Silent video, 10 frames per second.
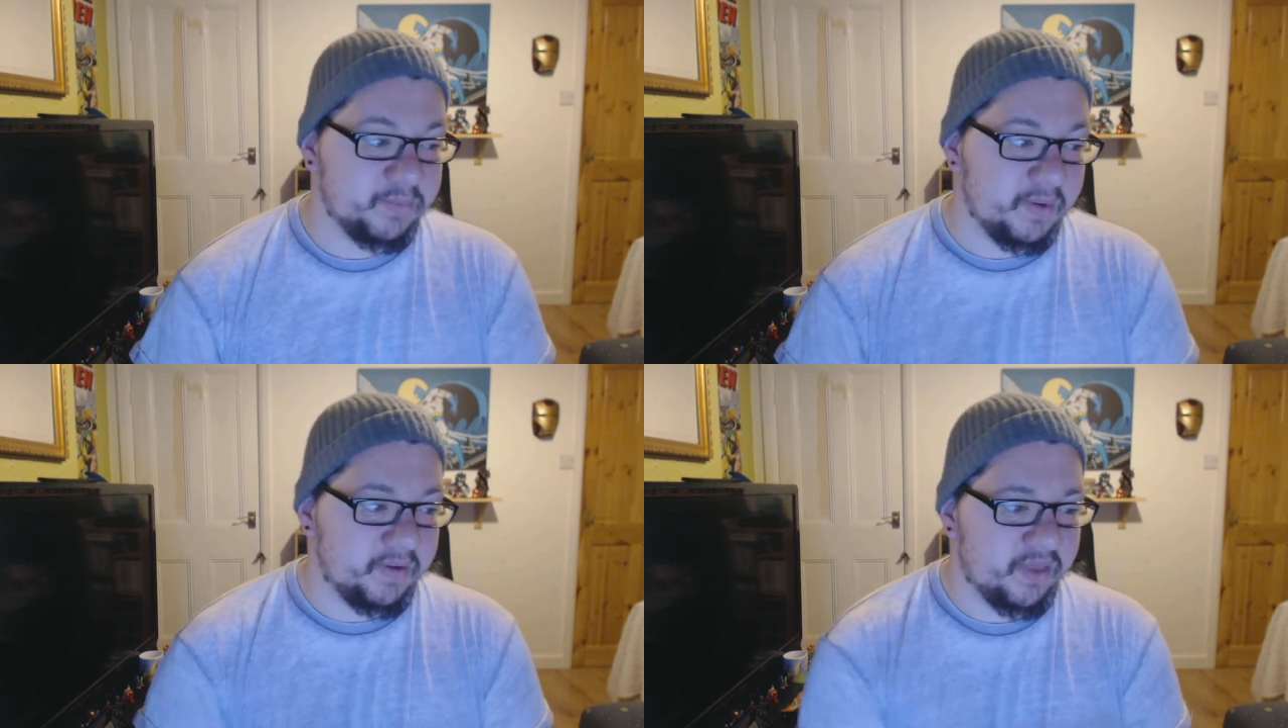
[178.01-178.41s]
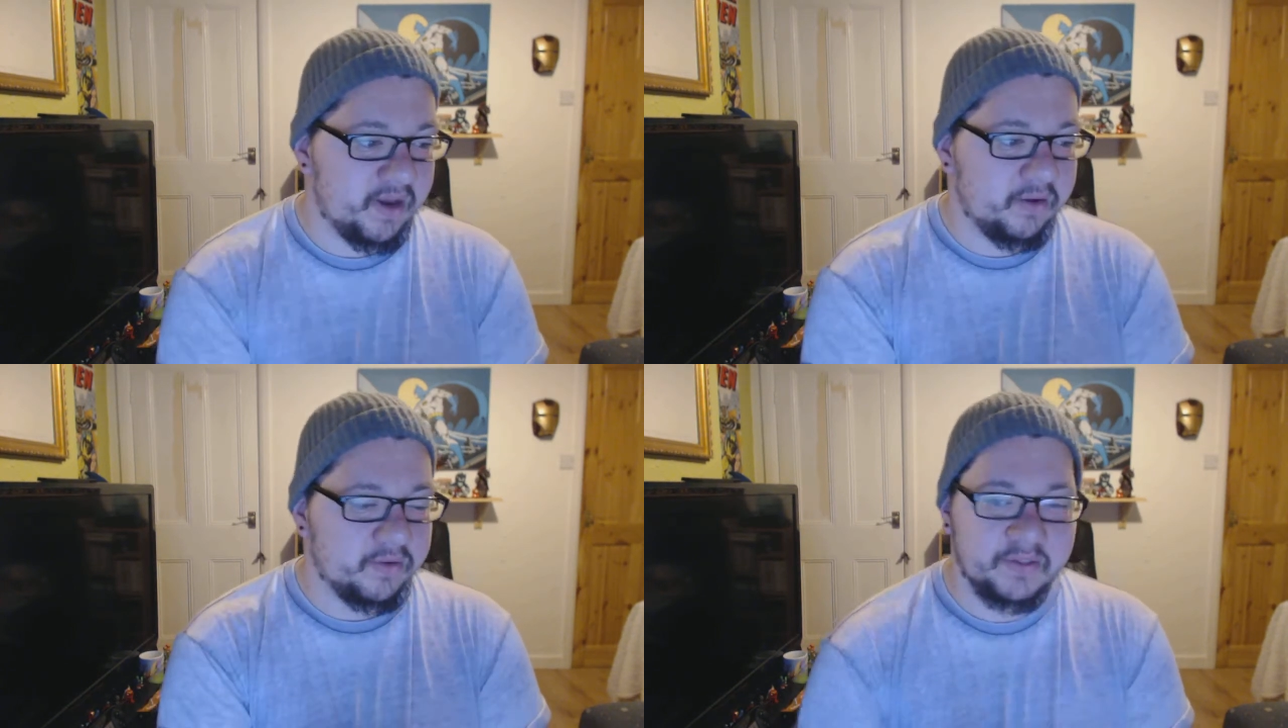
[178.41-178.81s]
That's been
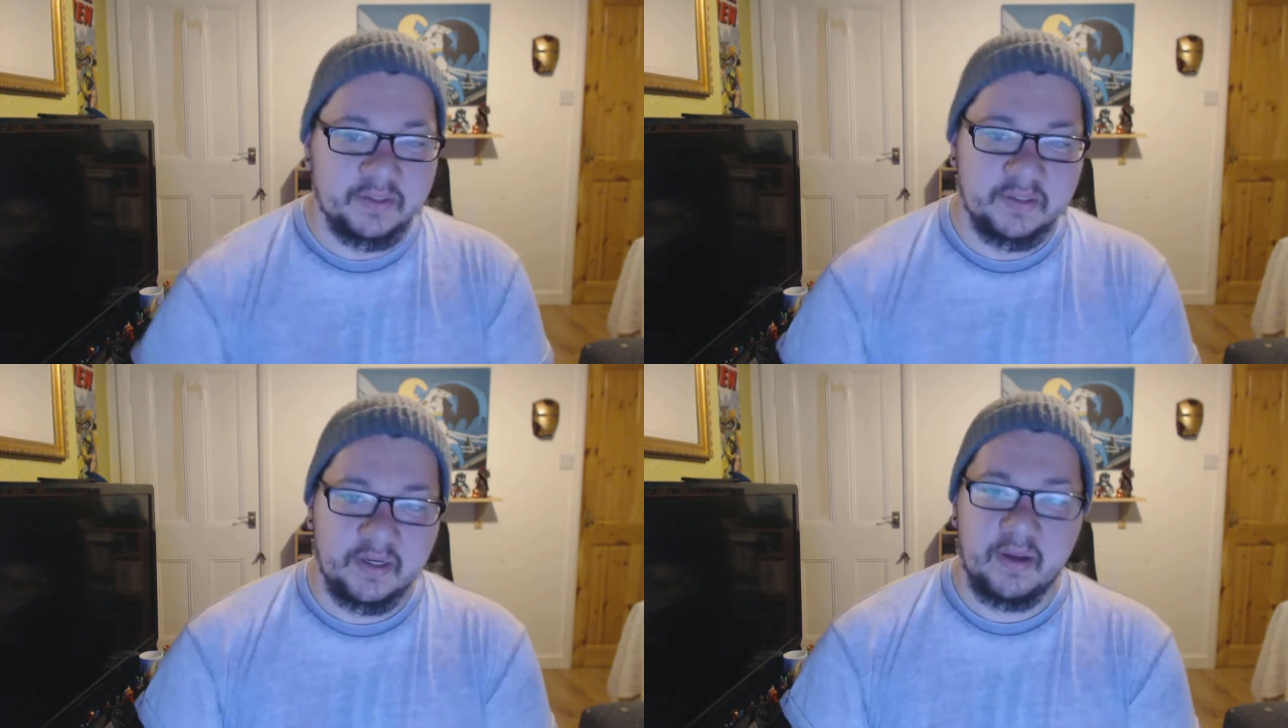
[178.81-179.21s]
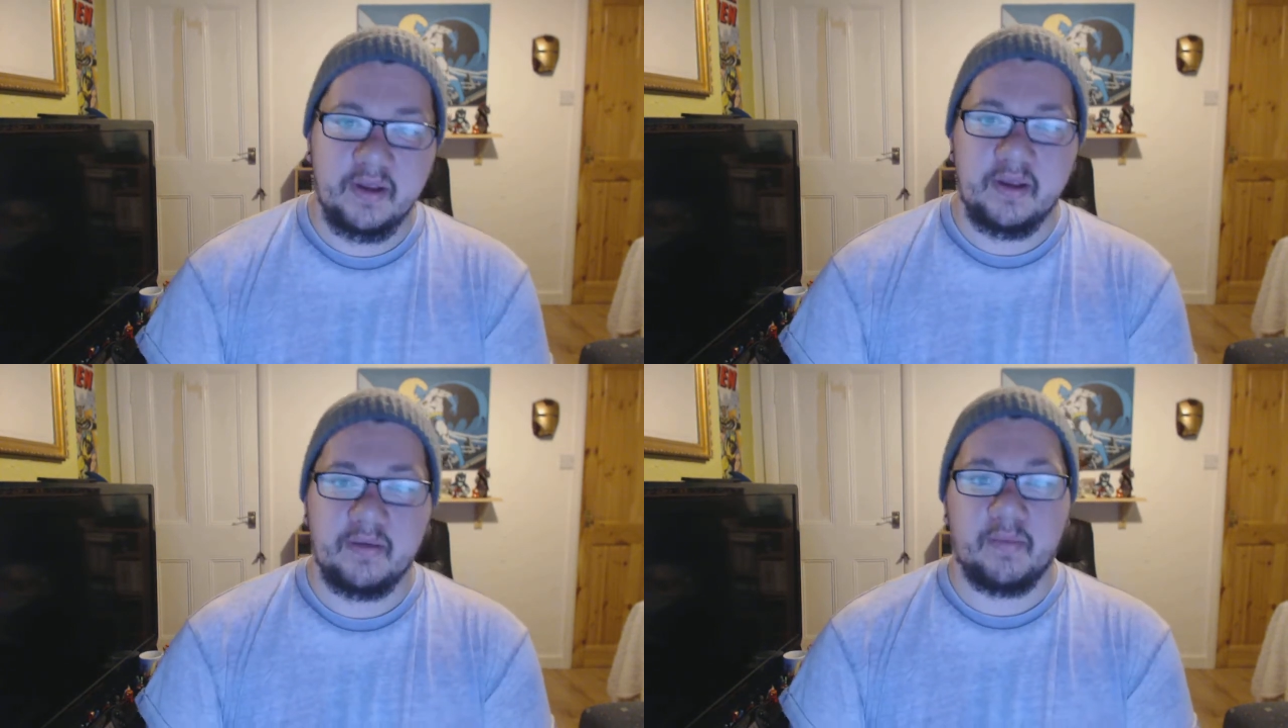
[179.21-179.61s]
Thanos,
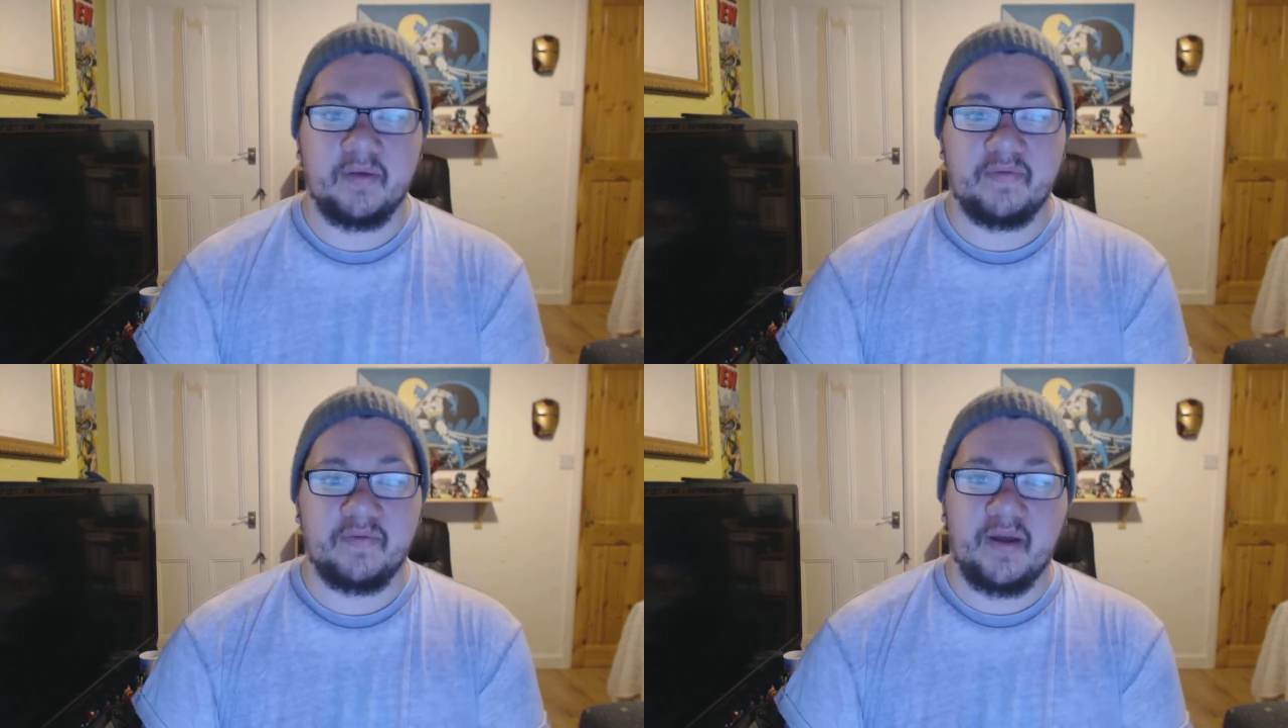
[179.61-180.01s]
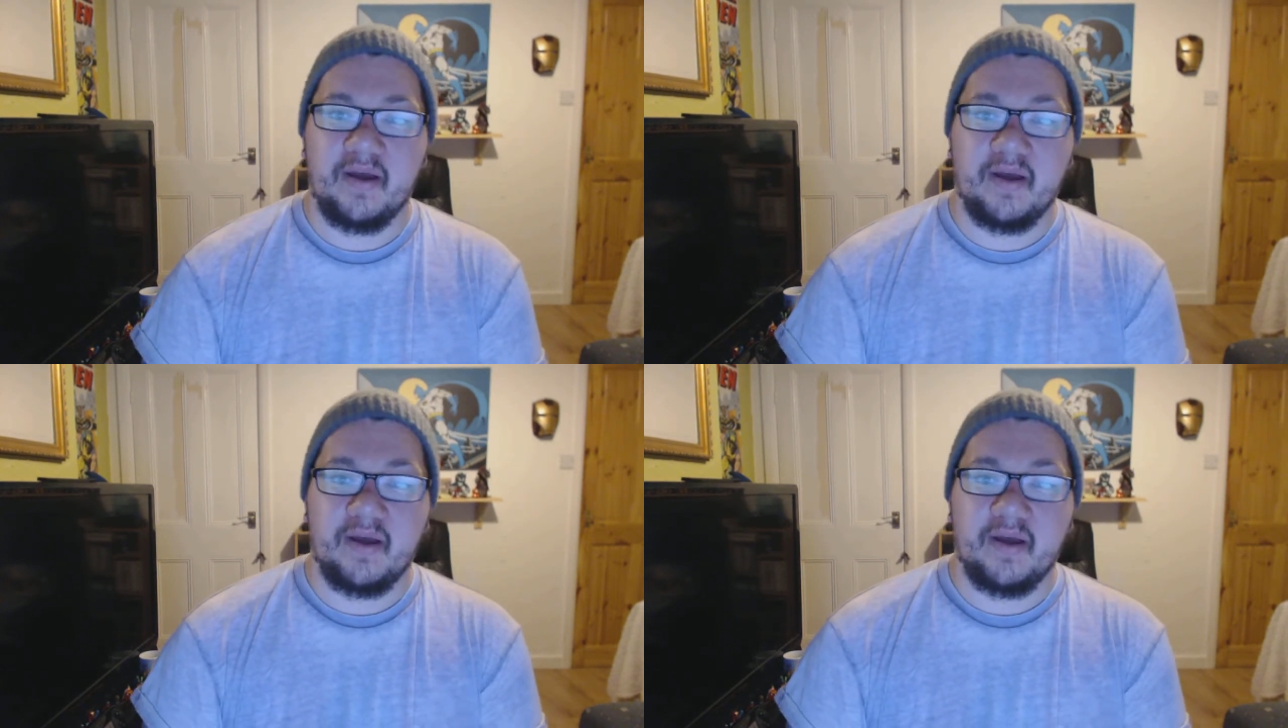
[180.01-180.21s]
my